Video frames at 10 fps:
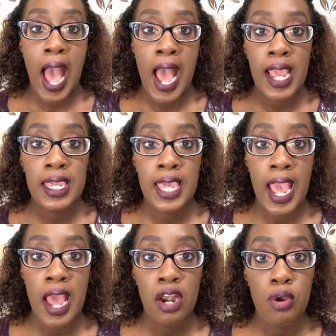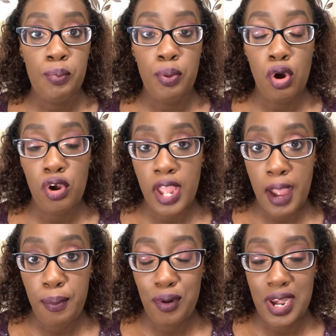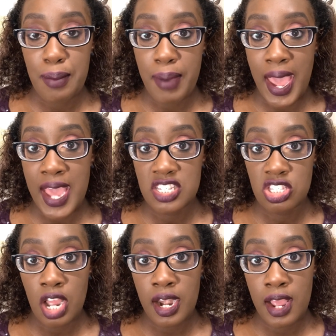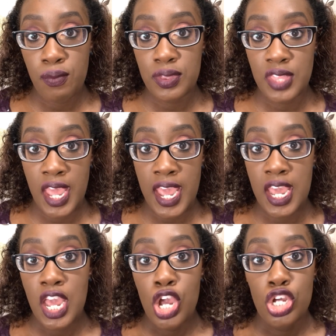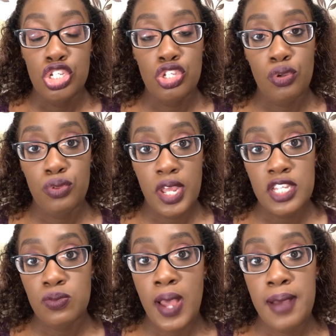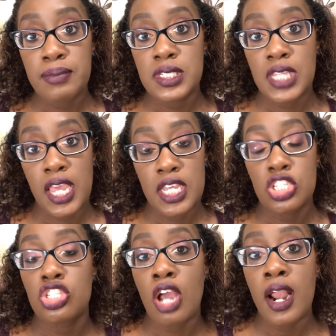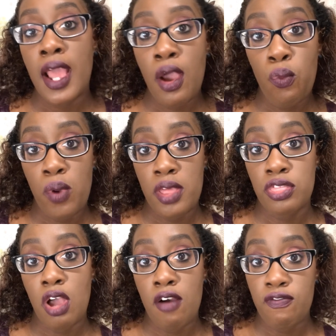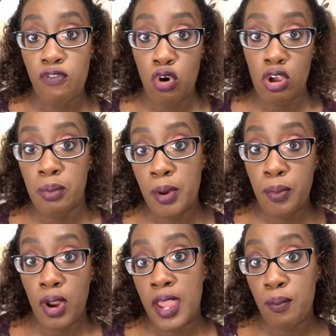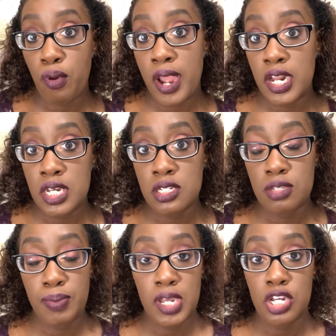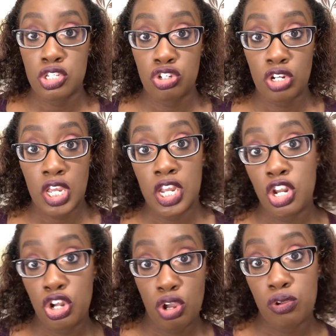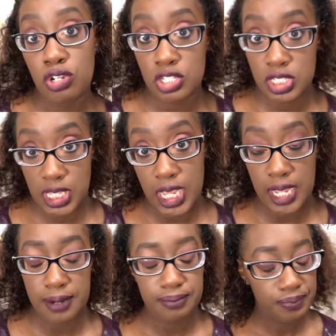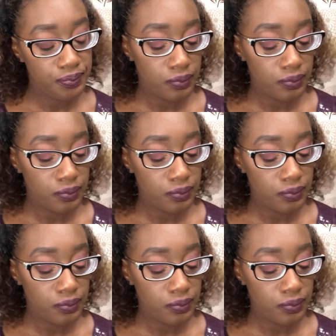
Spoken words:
I kind of broke out pretty bad starting out with that. So that's why I'm saying start out with affordable brand products because you're getting to know your skin.